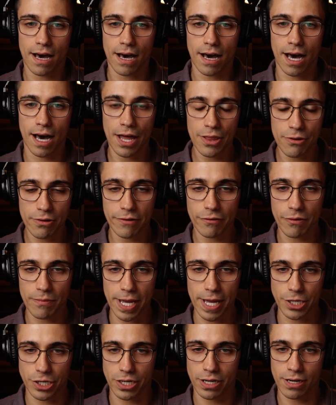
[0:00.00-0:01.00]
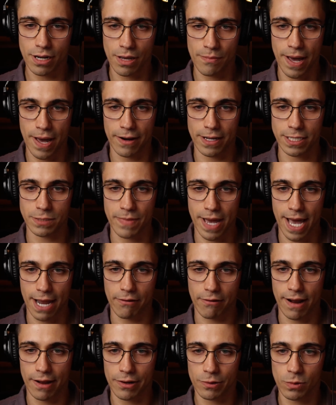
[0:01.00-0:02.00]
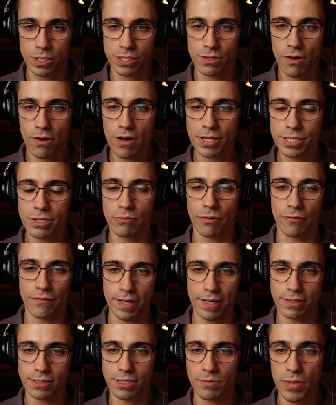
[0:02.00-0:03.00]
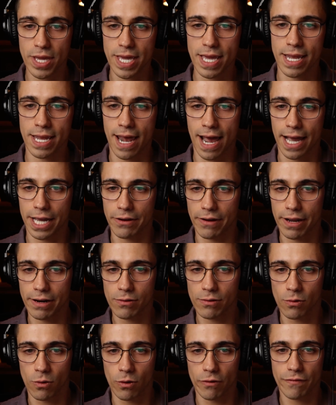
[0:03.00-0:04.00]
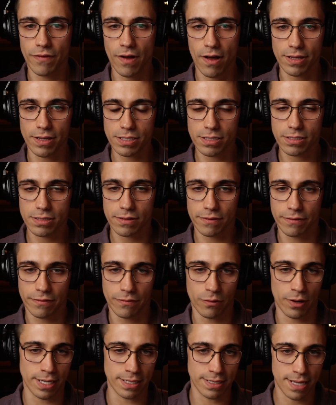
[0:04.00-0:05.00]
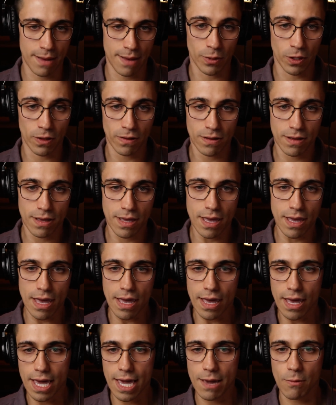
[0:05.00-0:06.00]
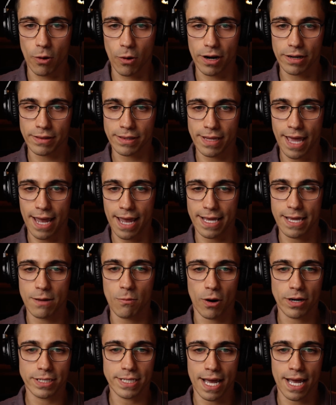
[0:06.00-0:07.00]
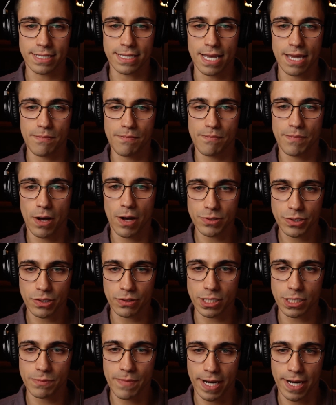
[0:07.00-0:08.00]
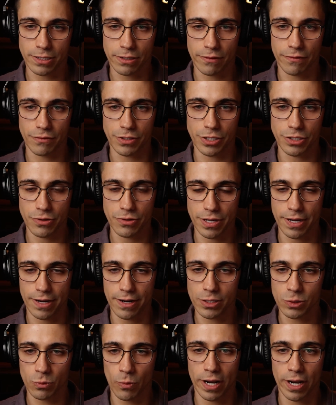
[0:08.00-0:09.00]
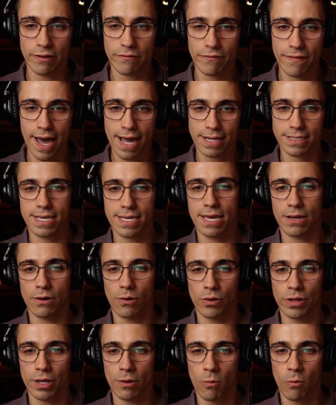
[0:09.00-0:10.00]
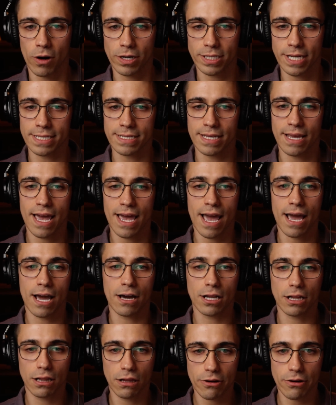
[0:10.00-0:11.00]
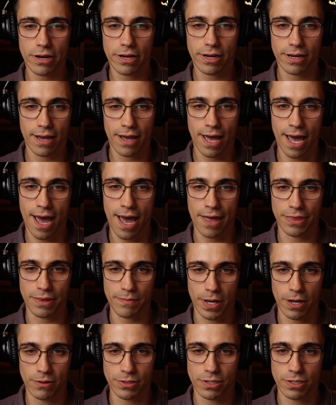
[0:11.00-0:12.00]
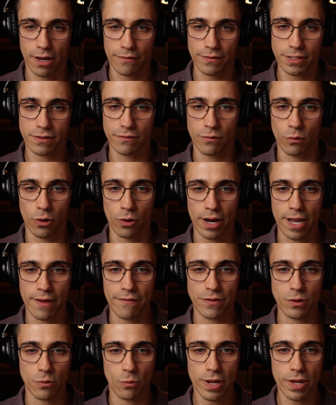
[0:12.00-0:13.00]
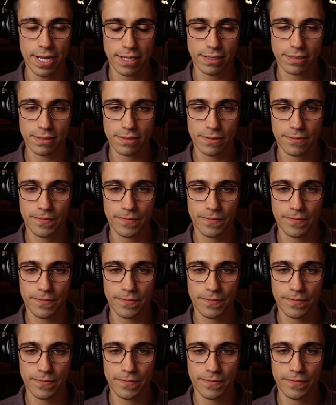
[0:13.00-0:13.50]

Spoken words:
Other information about his background was also revealed to be inaccurate or false. For example, he worked as a postal inspector for 2 years, when in fact he had only worked as a clerk at the post office for a few weeks.